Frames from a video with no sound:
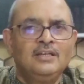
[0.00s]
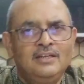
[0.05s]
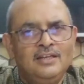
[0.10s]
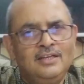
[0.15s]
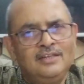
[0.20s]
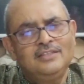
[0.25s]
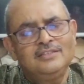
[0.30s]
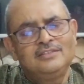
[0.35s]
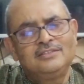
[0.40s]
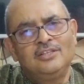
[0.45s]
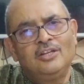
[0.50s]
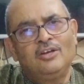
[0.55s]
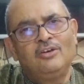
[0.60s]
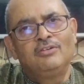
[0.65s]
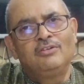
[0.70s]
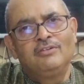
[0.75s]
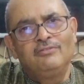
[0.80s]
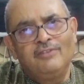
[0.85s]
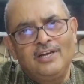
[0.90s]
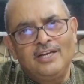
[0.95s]
Let us now
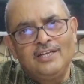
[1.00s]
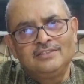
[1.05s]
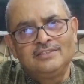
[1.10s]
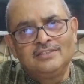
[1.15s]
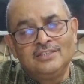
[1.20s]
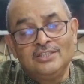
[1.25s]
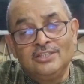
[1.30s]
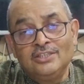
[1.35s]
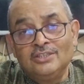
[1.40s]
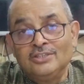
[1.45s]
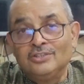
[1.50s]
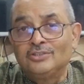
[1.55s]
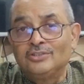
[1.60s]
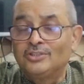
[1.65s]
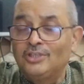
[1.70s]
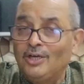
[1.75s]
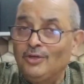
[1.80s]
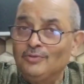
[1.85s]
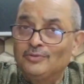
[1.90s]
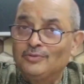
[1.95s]
revise
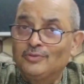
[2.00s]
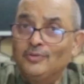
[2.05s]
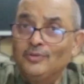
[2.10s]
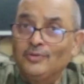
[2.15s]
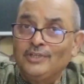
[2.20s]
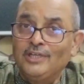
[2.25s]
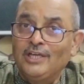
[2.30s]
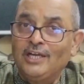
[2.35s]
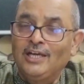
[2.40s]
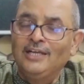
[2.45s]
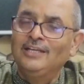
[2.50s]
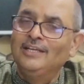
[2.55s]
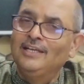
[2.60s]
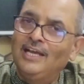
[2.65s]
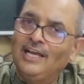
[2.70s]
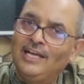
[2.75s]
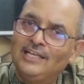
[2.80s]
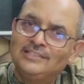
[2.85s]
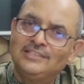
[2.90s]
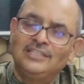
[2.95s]
South Korea
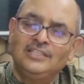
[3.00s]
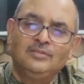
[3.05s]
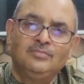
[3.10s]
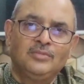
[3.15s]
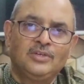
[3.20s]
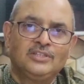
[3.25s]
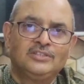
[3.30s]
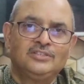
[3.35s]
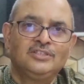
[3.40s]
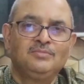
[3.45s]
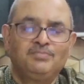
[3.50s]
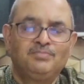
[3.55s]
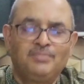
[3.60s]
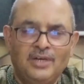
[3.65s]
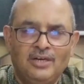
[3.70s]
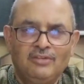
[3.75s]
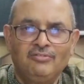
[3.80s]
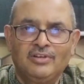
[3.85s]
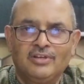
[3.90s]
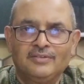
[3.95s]
as an emerging
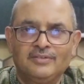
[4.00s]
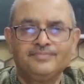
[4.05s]
power.